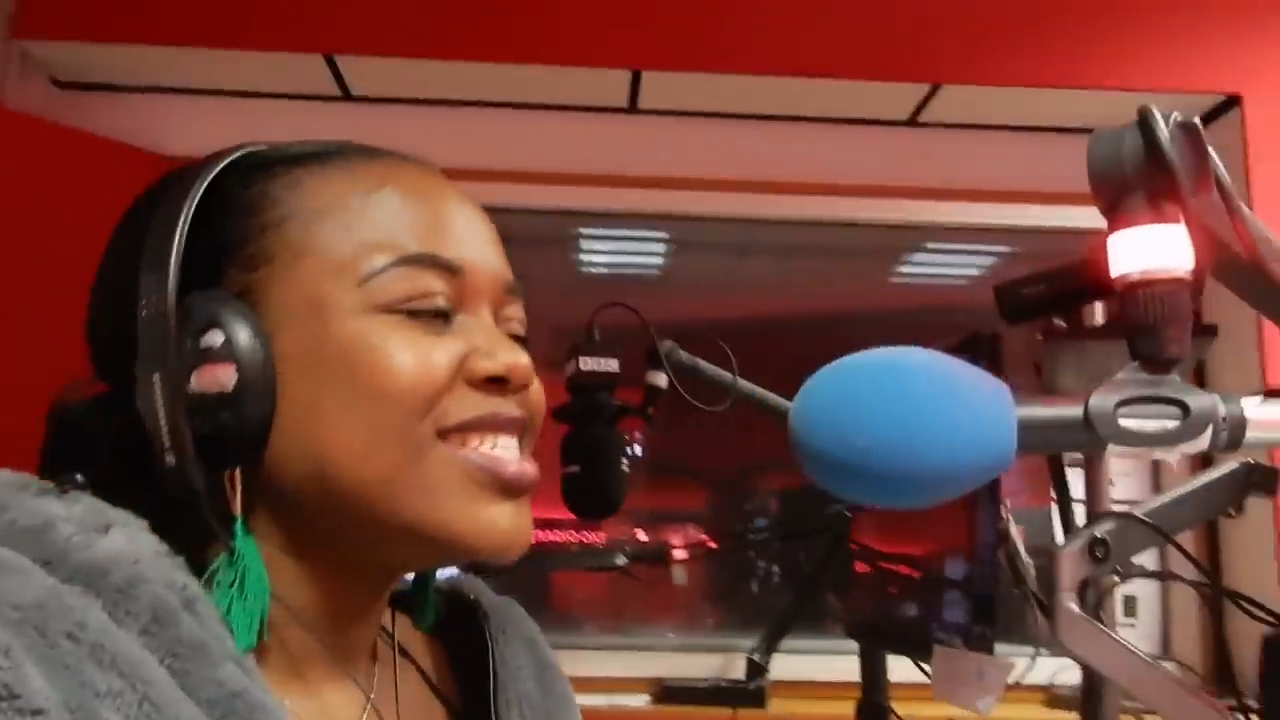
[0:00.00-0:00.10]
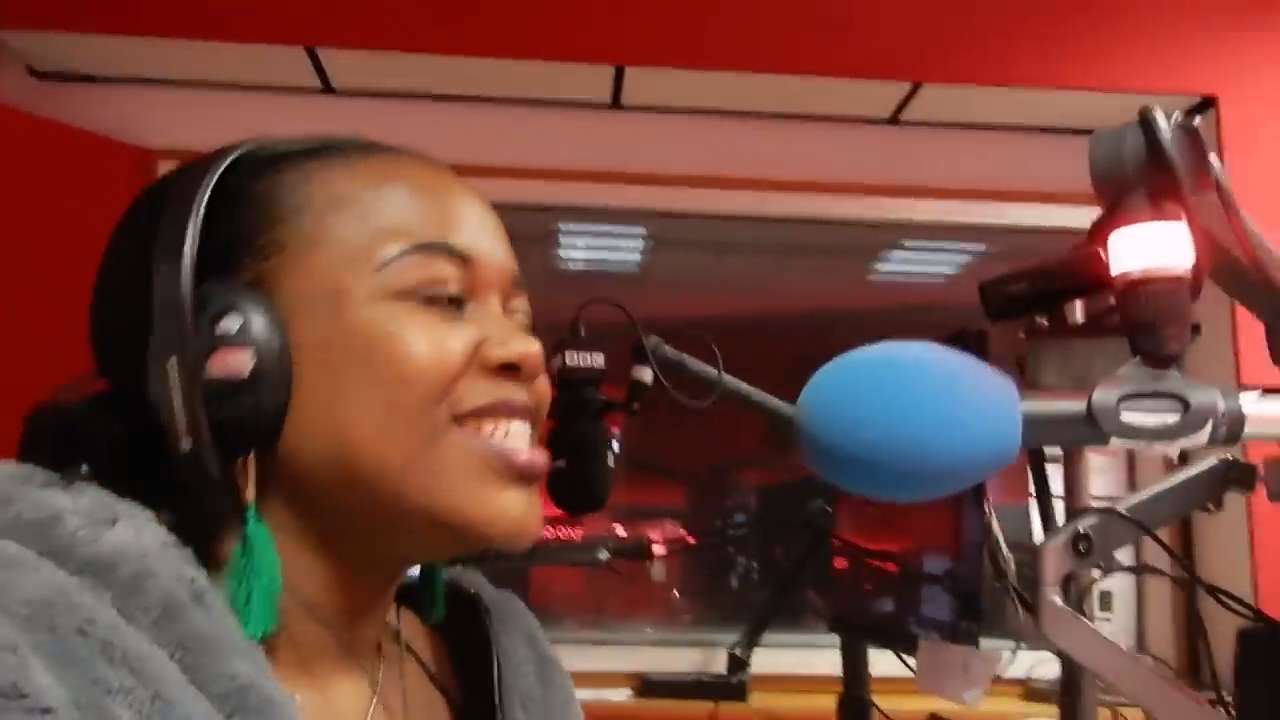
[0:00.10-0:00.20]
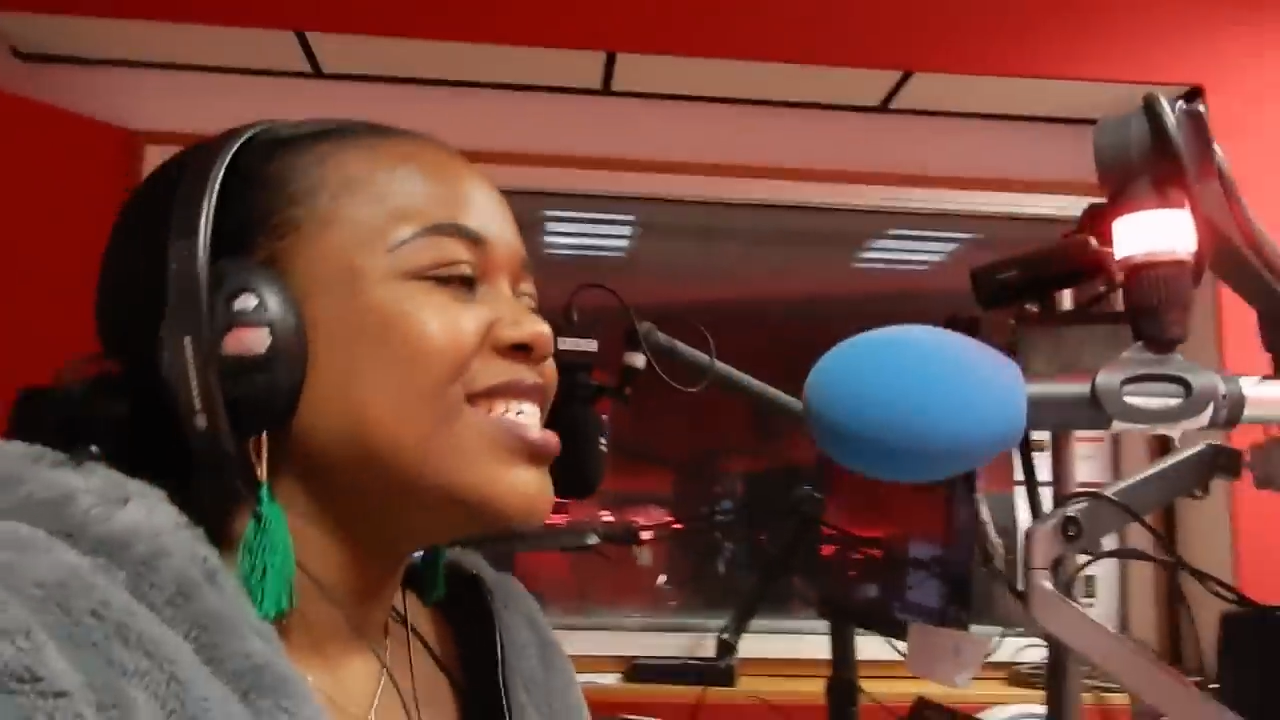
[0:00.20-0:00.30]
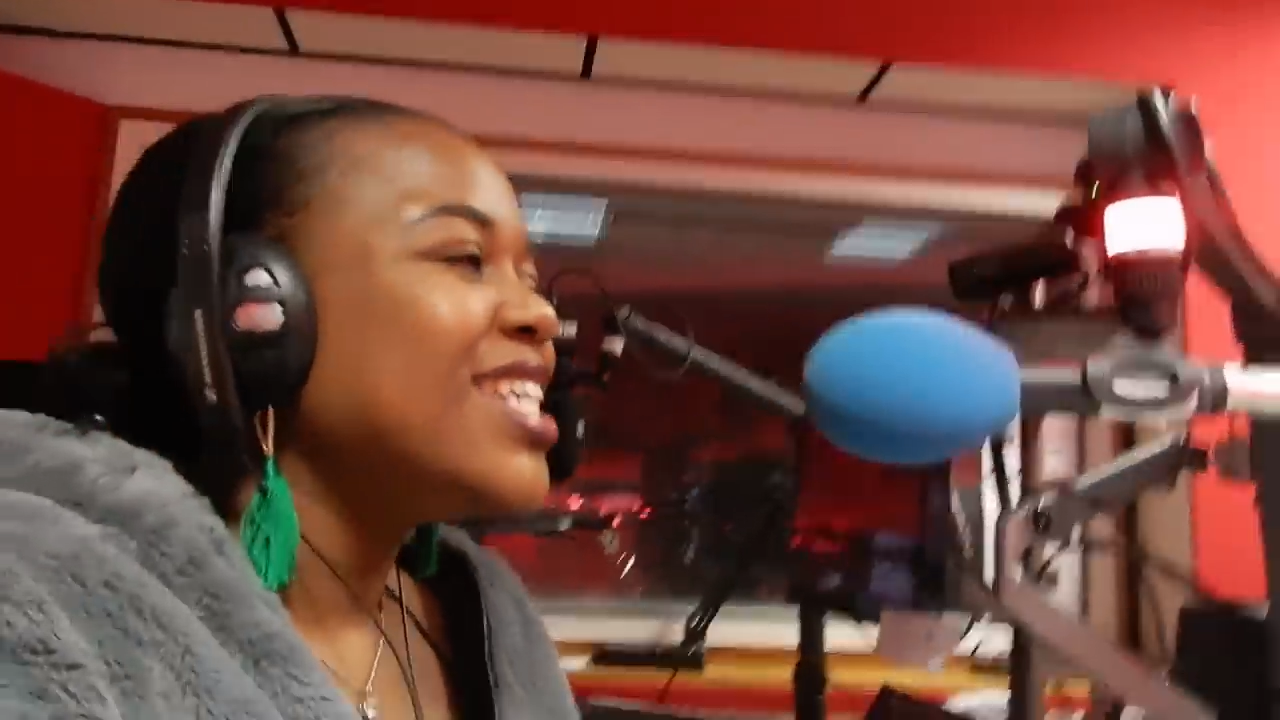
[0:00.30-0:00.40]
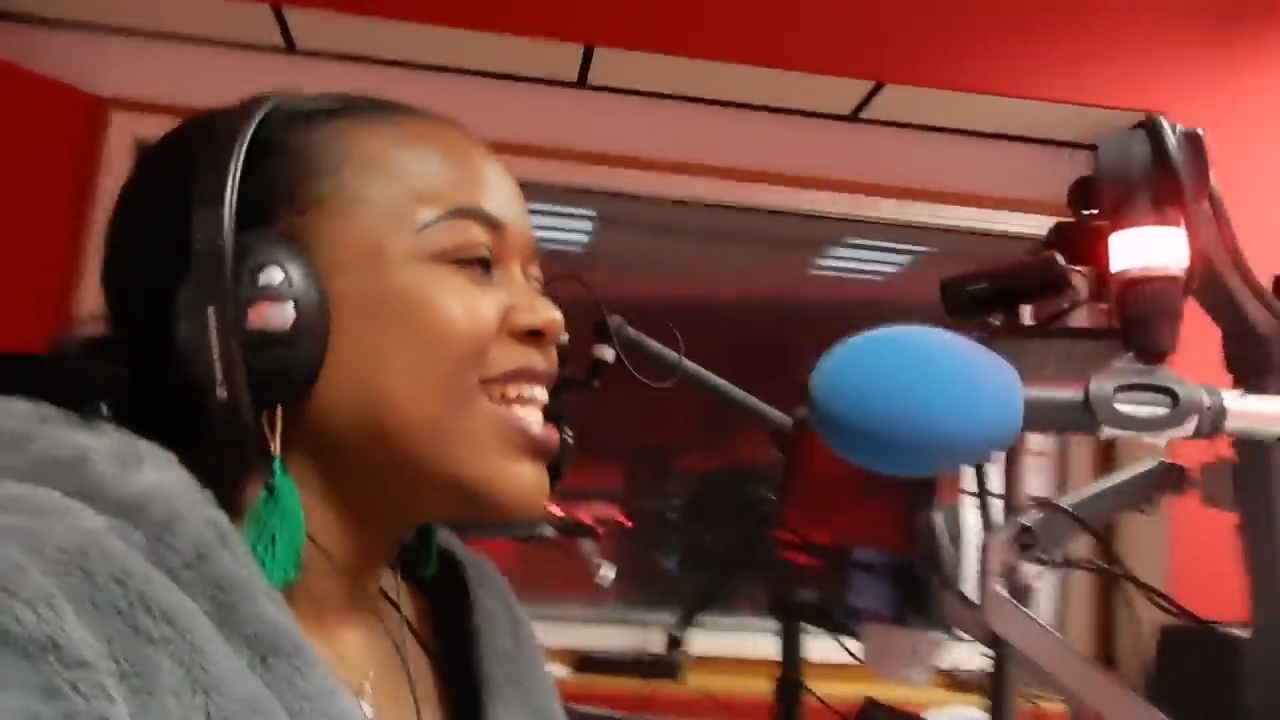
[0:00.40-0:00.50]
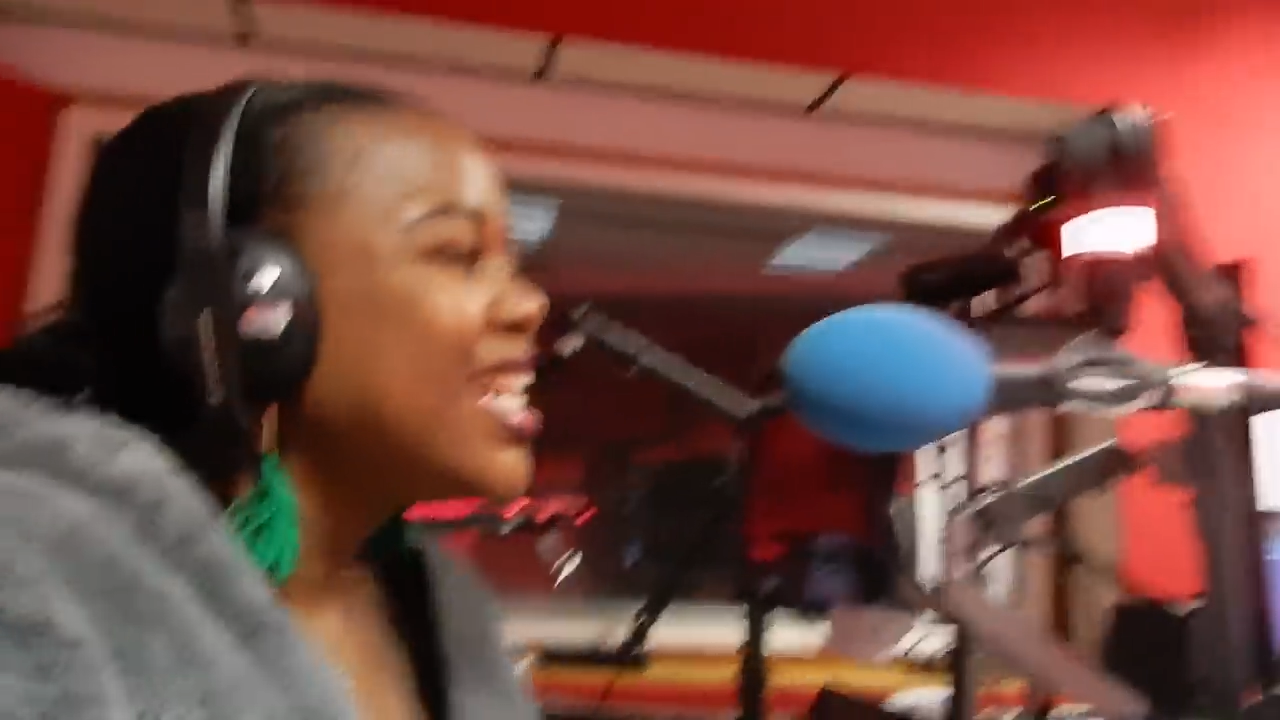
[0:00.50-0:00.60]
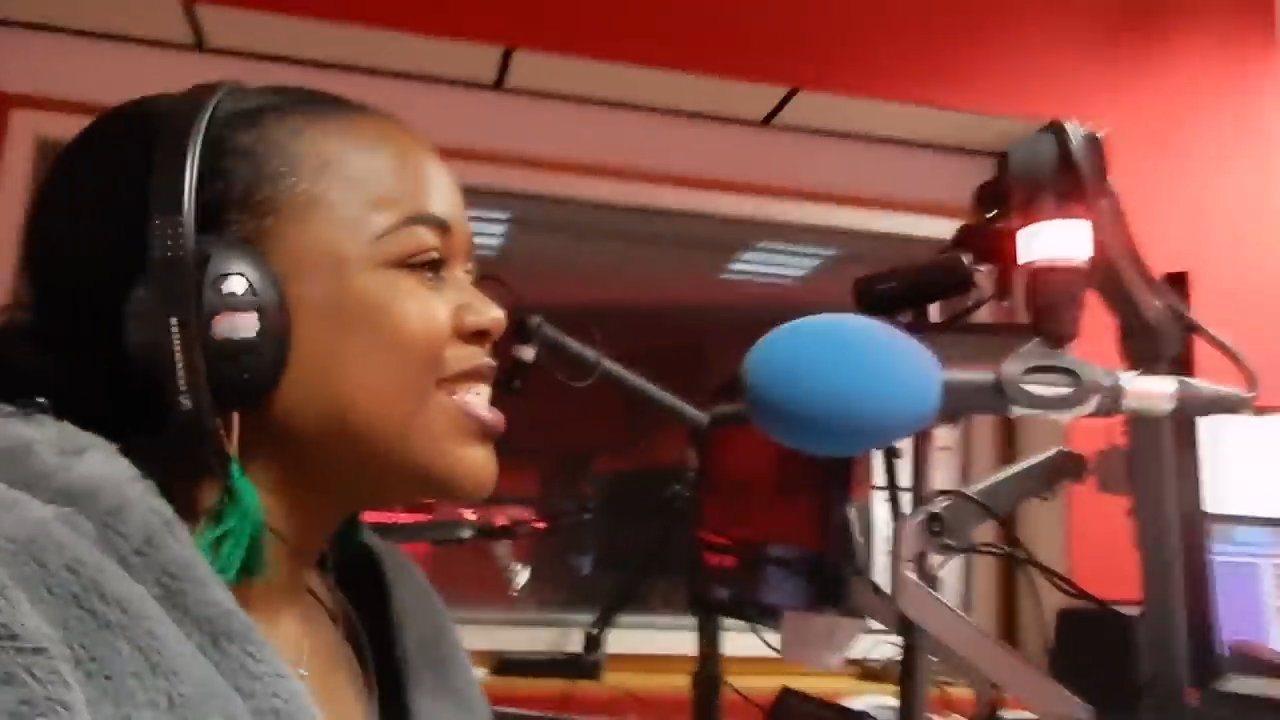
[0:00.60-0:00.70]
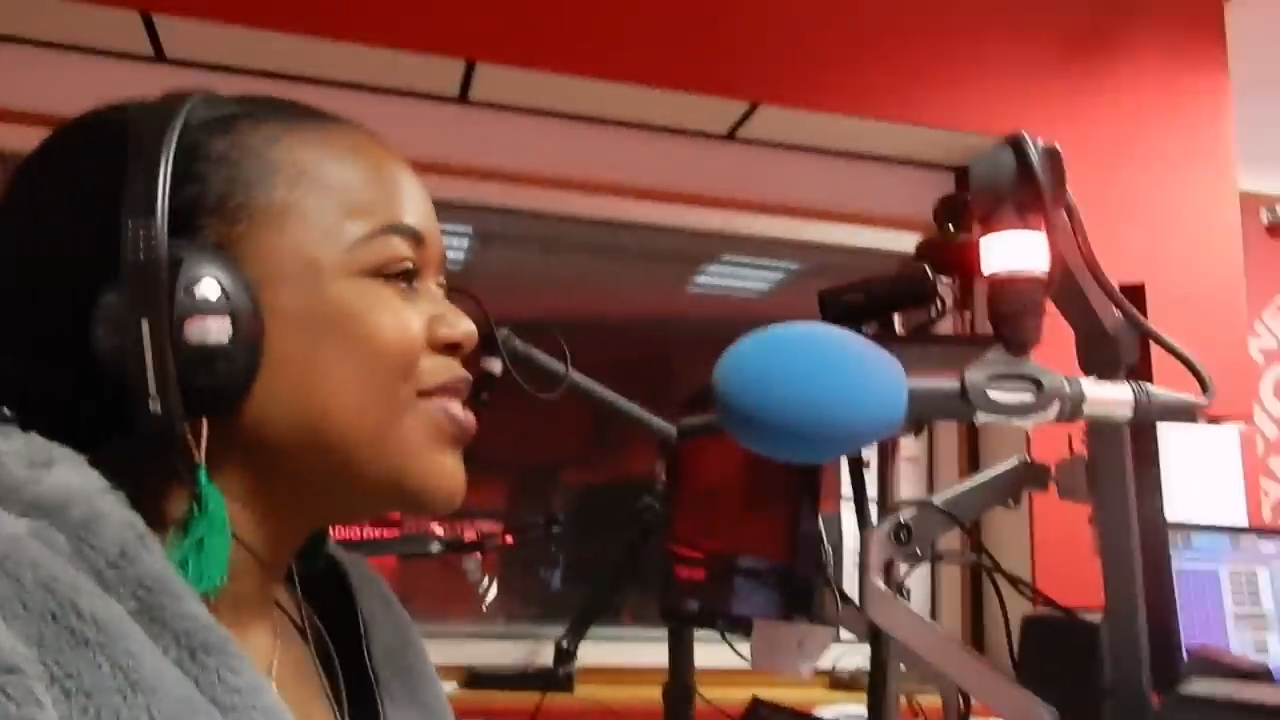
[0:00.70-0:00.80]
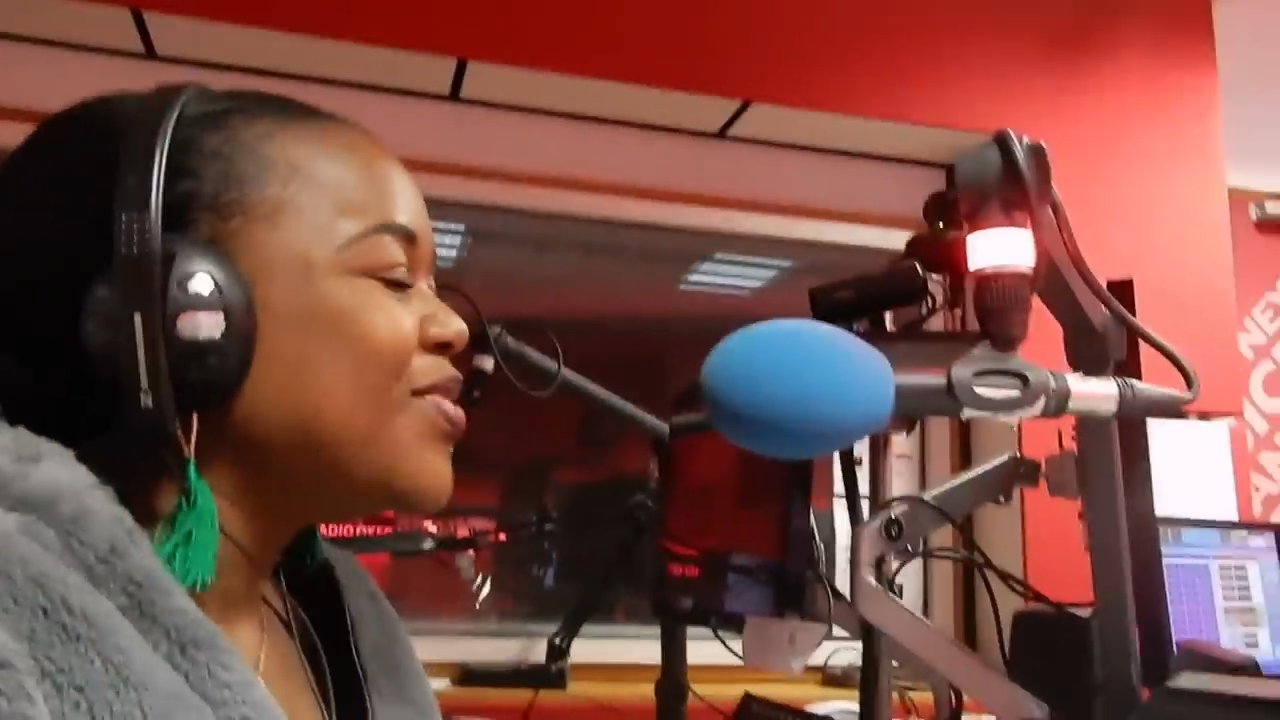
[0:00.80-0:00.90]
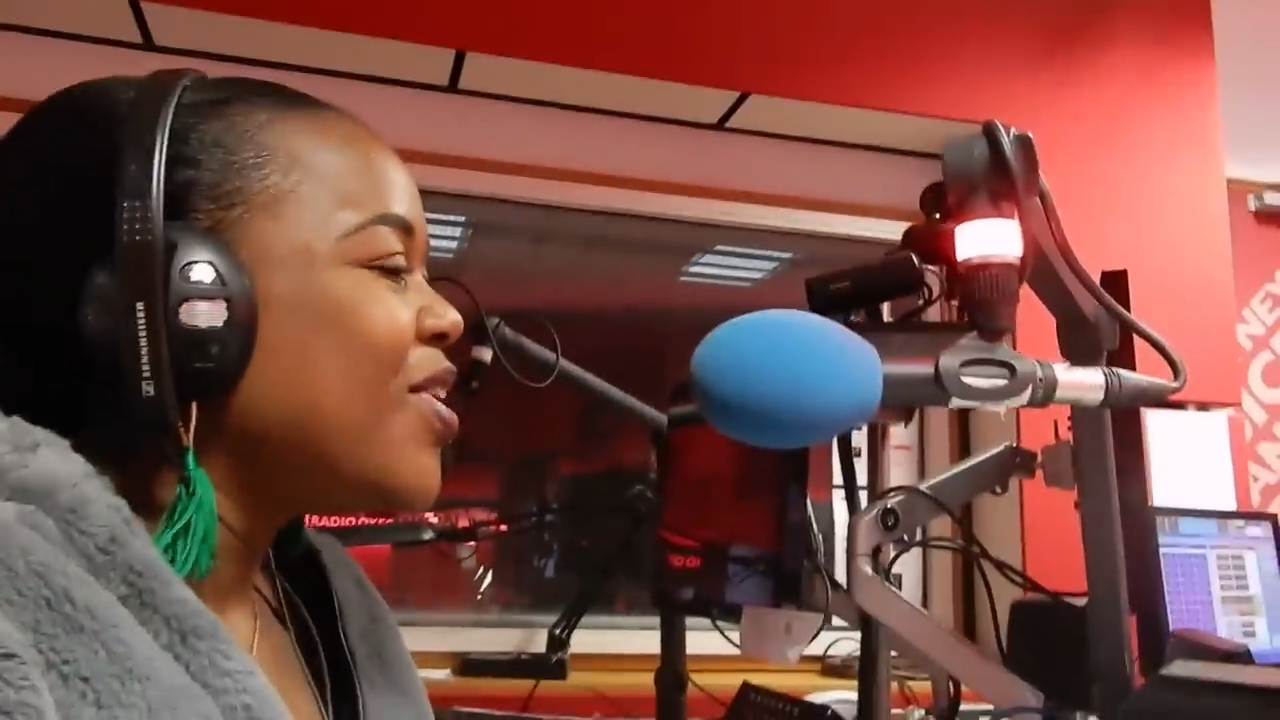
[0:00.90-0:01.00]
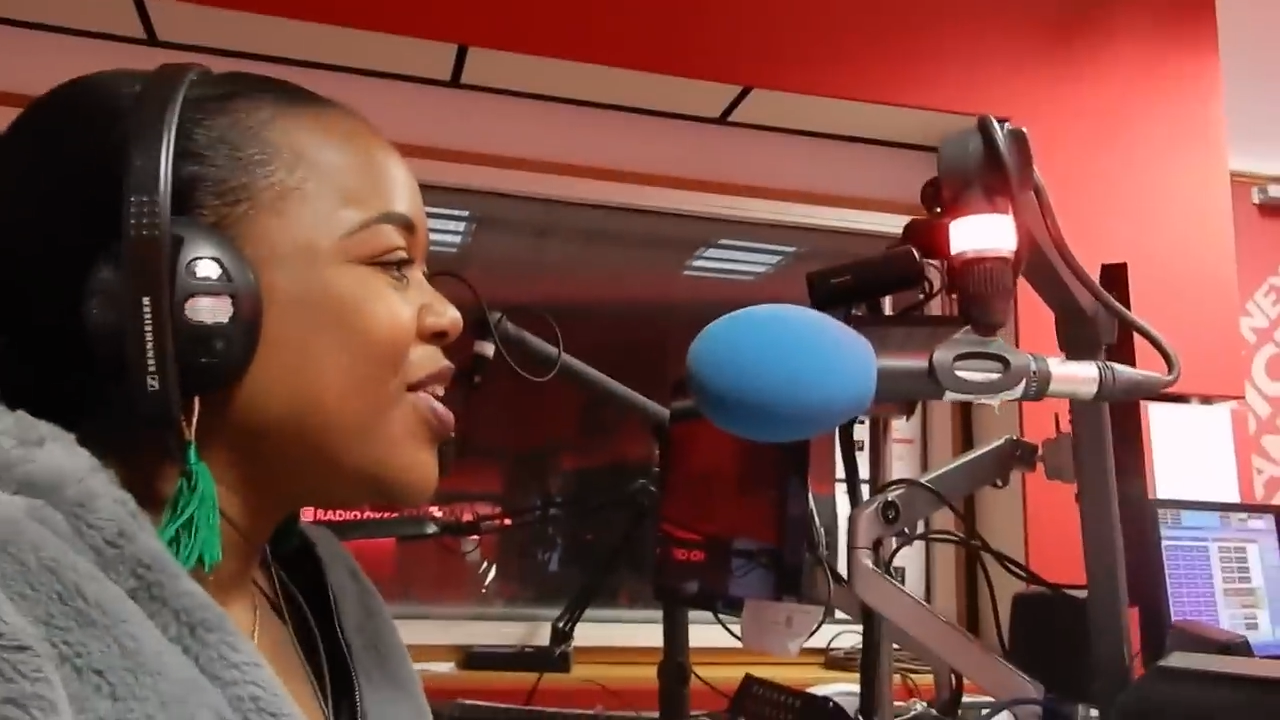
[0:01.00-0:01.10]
studying classical